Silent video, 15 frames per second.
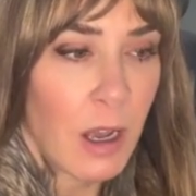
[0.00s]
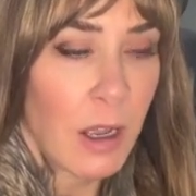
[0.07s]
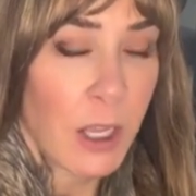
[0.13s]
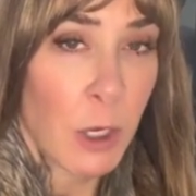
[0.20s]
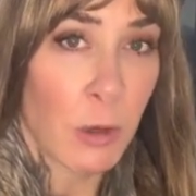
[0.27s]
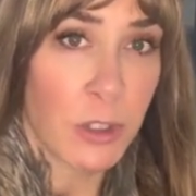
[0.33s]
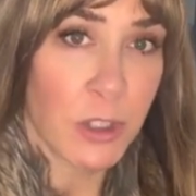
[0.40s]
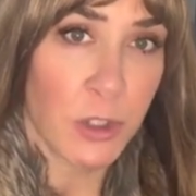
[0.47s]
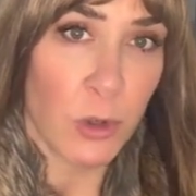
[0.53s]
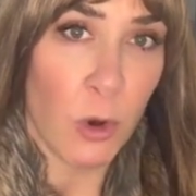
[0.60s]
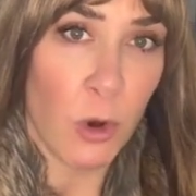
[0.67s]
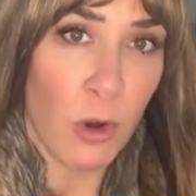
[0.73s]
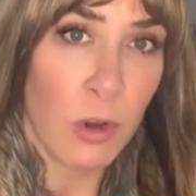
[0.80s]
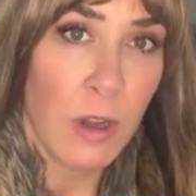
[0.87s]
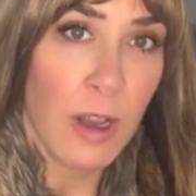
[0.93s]
You're a
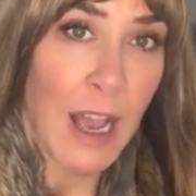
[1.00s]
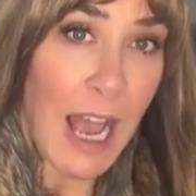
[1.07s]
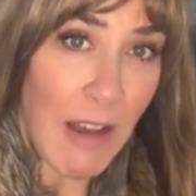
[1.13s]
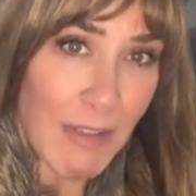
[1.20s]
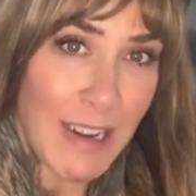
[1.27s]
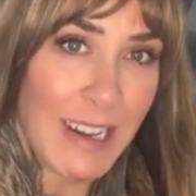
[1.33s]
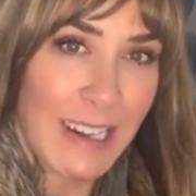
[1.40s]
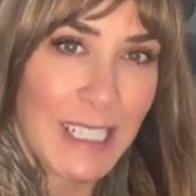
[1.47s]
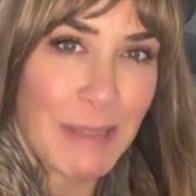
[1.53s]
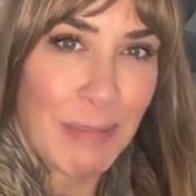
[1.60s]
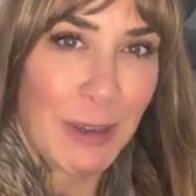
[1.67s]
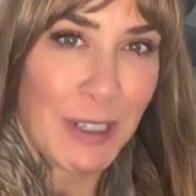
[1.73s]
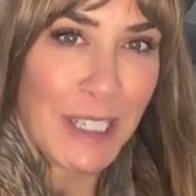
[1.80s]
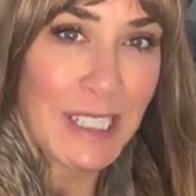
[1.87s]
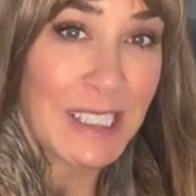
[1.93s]
soul having an
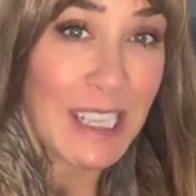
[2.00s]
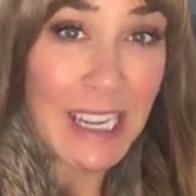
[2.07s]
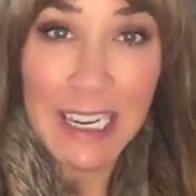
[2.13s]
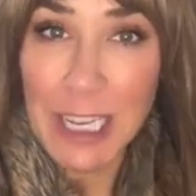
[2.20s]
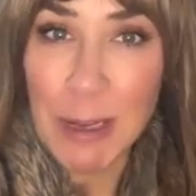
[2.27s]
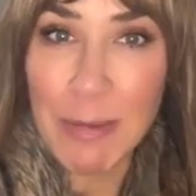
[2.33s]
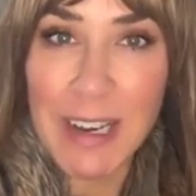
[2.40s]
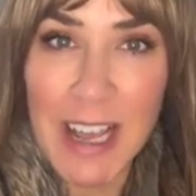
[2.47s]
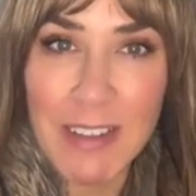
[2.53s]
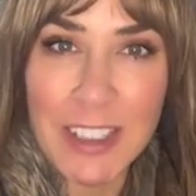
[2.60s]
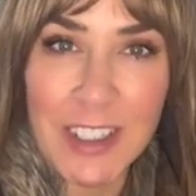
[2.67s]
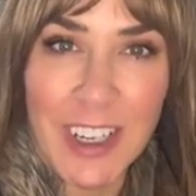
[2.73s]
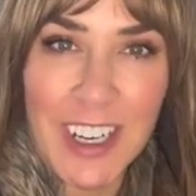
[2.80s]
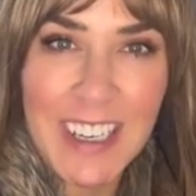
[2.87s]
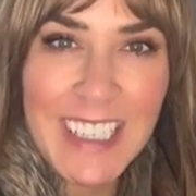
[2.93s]
experience in a human
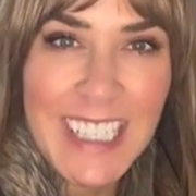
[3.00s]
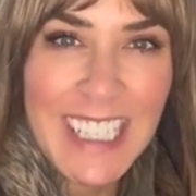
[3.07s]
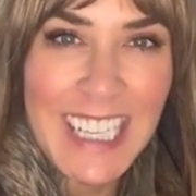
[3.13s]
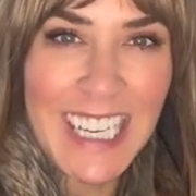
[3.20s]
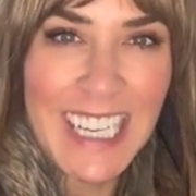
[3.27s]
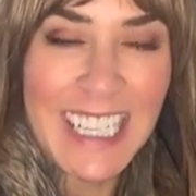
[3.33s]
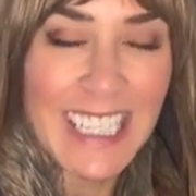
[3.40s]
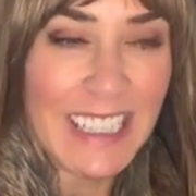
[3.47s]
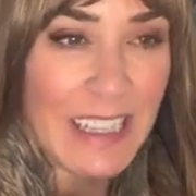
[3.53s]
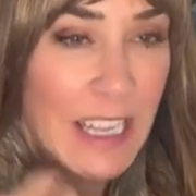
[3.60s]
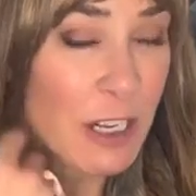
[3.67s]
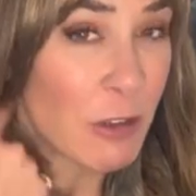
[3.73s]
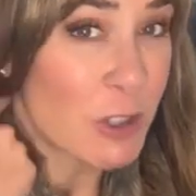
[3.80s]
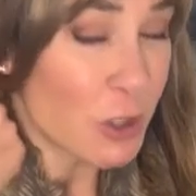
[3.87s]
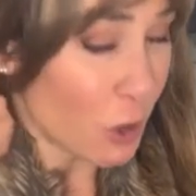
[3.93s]
avatar, and that
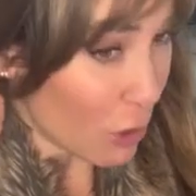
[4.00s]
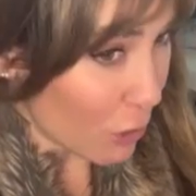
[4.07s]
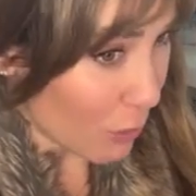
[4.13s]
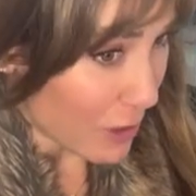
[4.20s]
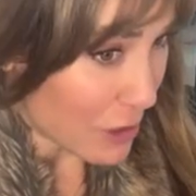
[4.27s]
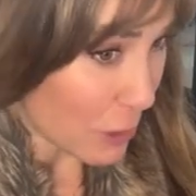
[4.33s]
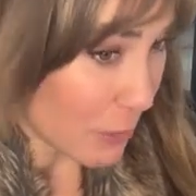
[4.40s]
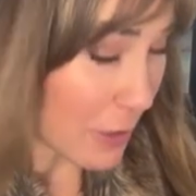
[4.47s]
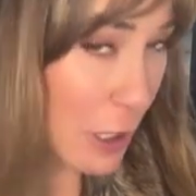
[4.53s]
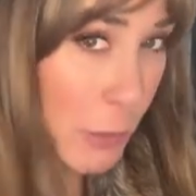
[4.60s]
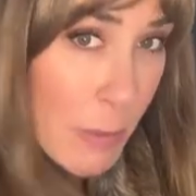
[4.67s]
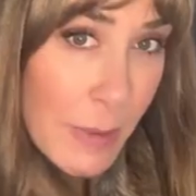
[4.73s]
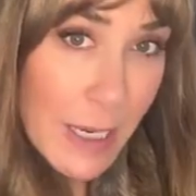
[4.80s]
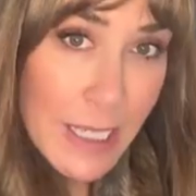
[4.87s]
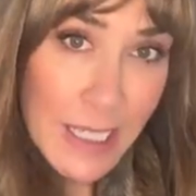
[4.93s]
your soul, once your human
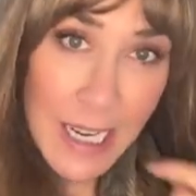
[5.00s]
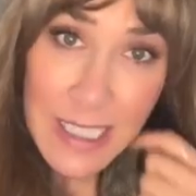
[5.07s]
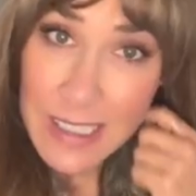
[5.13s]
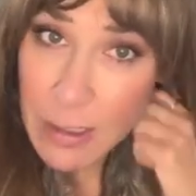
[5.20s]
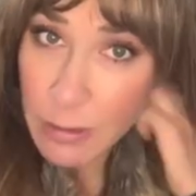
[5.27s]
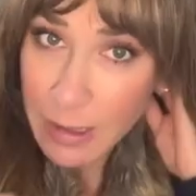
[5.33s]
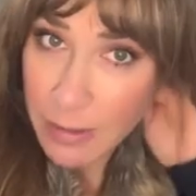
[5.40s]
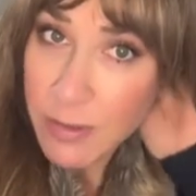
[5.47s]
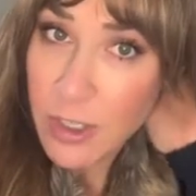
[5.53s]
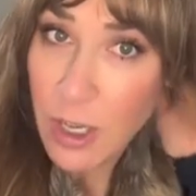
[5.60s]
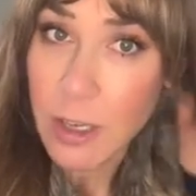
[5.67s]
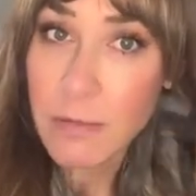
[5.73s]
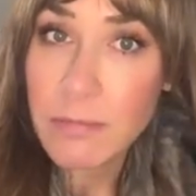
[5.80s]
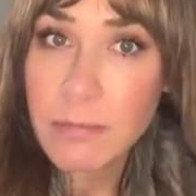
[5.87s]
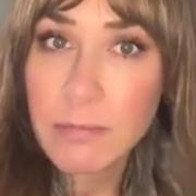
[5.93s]
body dies, it lives
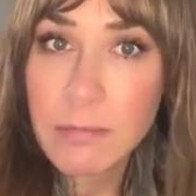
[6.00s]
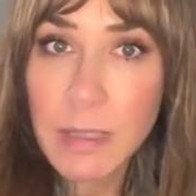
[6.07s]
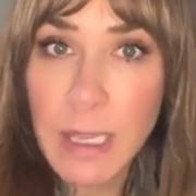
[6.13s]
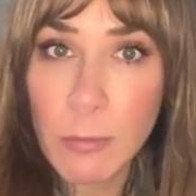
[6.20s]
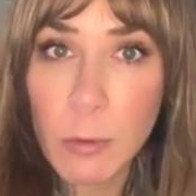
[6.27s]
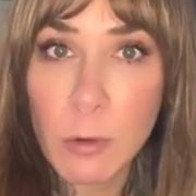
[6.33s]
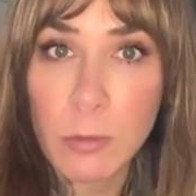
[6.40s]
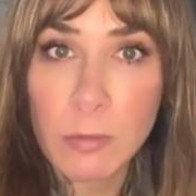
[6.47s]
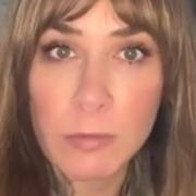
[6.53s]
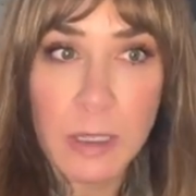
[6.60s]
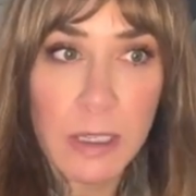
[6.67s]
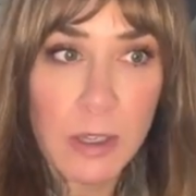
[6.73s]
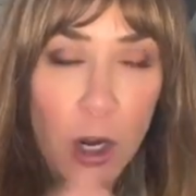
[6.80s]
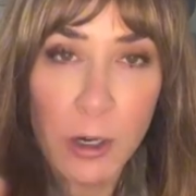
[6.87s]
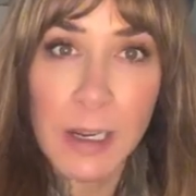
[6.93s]
on and will
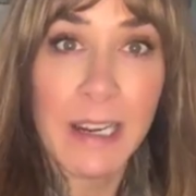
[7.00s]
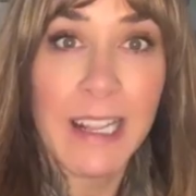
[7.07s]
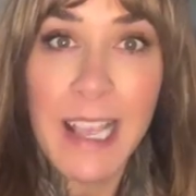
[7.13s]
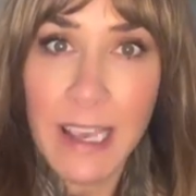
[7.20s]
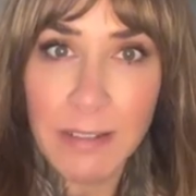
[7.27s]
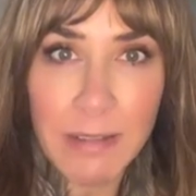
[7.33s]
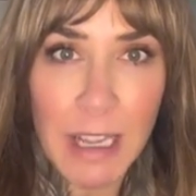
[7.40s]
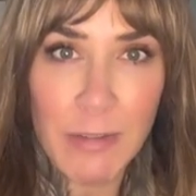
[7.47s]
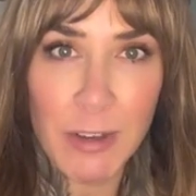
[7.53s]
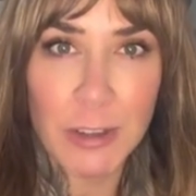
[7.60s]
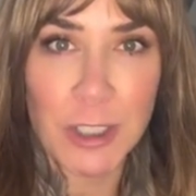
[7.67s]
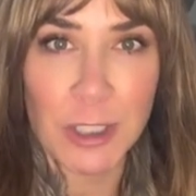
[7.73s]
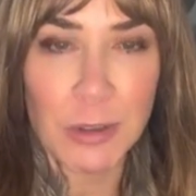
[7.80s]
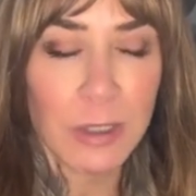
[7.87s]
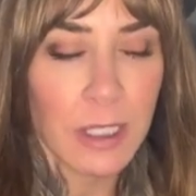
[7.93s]
incarnate again if you
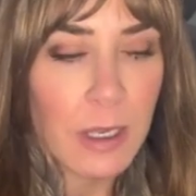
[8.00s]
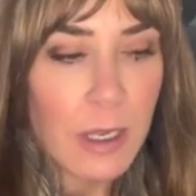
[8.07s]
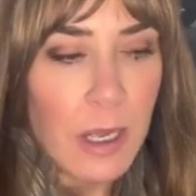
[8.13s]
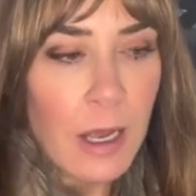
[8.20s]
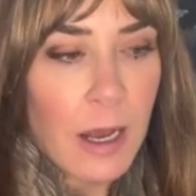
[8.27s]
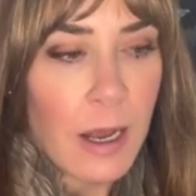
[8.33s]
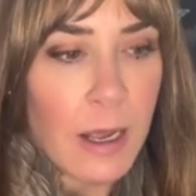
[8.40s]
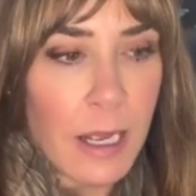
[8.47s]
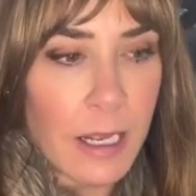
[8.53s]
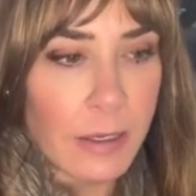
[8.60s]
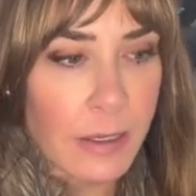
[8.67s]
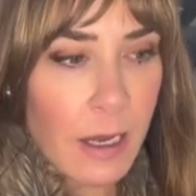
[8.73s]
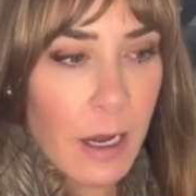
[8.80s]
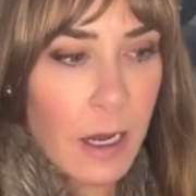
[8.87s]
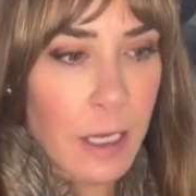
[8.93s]
choose.
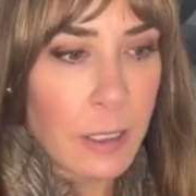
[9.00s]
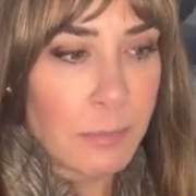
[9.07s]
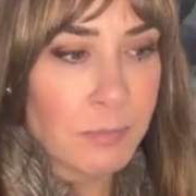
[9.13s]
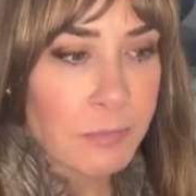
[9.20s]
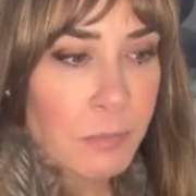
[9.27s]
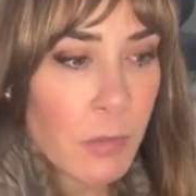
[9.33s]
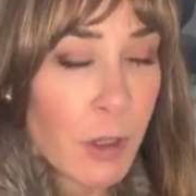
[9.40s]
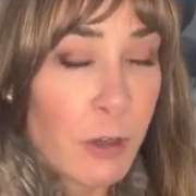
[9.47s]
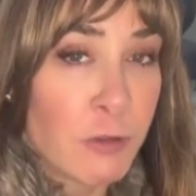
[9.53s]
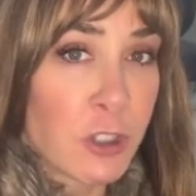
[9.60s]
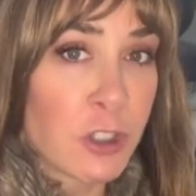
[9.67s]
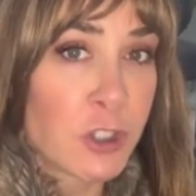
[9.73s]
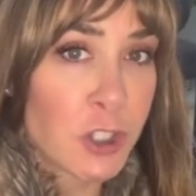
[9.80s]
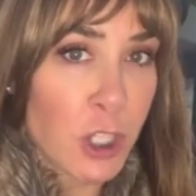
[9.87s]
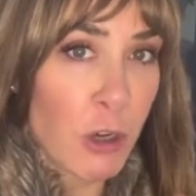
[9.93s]
And you've
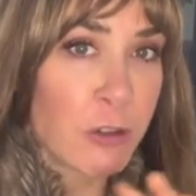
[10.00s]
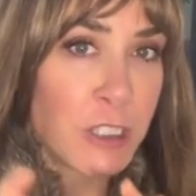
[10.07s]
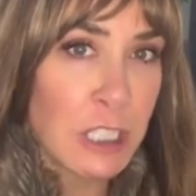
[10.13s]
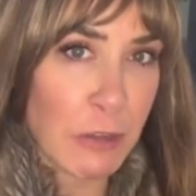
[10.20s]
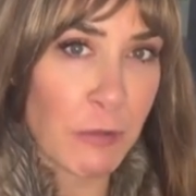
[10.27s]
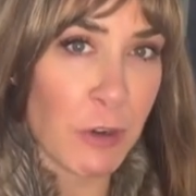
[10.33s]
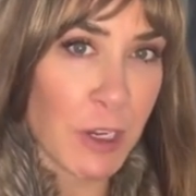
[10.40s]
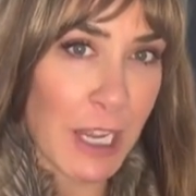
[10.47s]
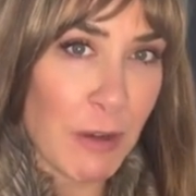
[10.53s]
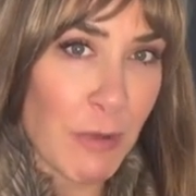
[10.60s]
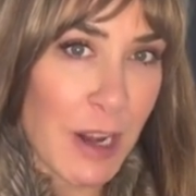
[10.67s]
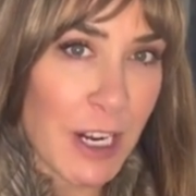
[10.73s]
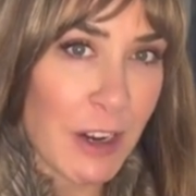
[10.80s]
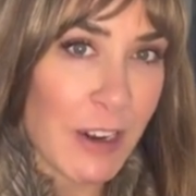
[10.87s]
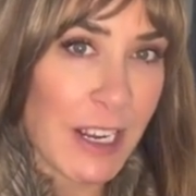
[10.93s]
just chosen to forget
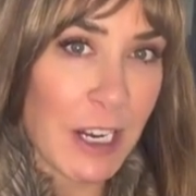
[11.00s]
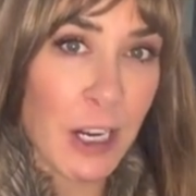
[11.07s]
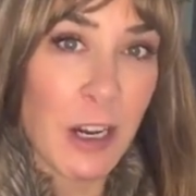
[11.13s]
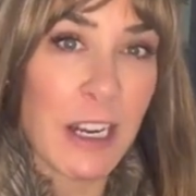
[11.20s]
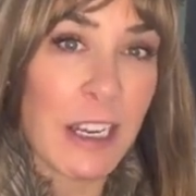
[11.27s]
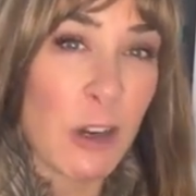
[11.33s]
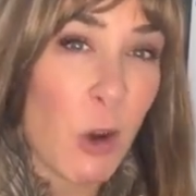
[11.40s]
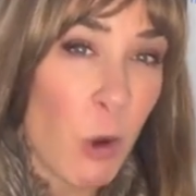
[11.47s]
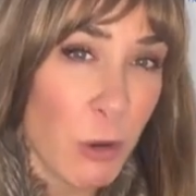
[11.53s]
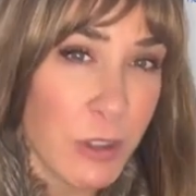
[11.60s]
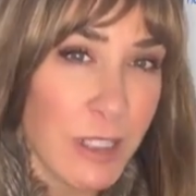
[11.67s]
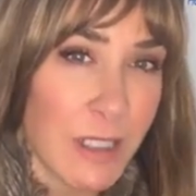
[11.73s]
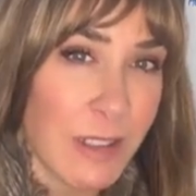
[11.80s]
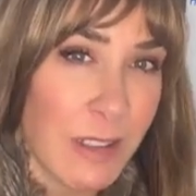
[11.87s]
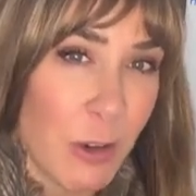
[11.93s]
why you're here. I did a
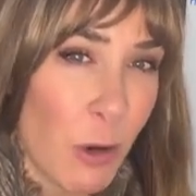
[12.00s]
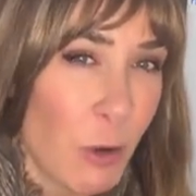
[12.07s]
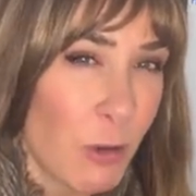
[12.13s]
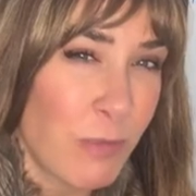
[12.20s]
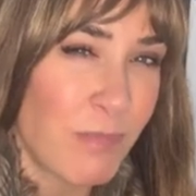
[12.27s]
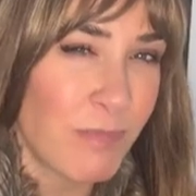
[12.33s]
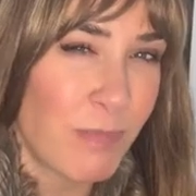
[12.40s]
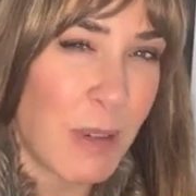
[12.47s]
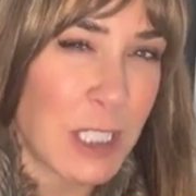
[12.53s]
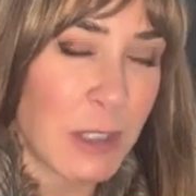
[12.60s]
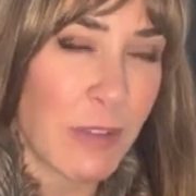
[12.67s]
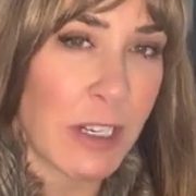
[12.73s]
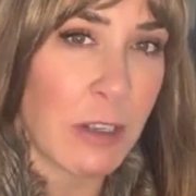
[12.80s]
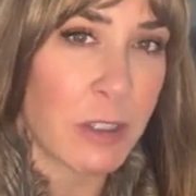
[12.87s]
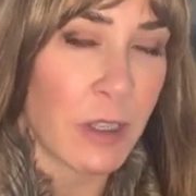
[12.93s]
whole bunch of
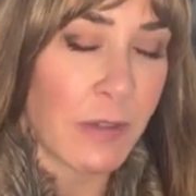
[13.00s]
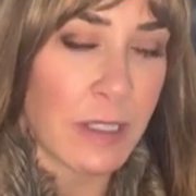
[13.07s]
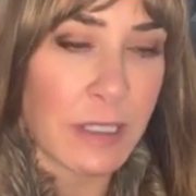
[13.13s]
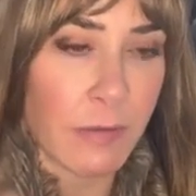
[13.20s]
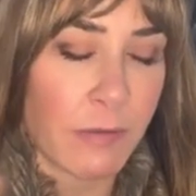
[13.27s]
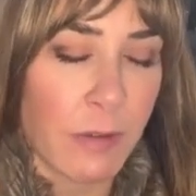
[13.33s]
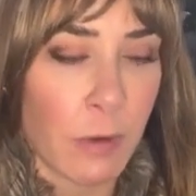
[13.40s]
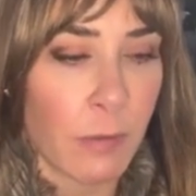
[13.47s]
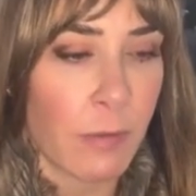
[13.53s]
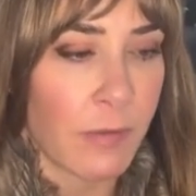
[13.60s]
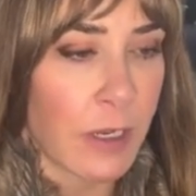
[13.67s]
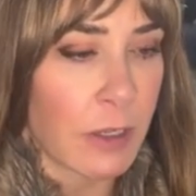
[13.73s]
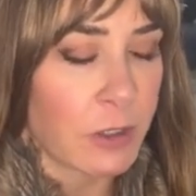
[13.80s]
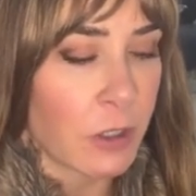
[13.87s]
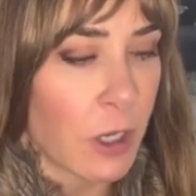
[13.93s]
videos on this a few
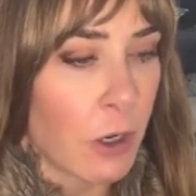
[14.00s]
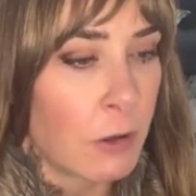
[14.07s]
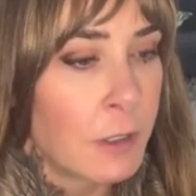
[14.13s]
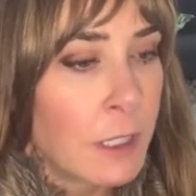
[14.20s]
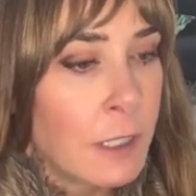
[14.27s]
videos ago.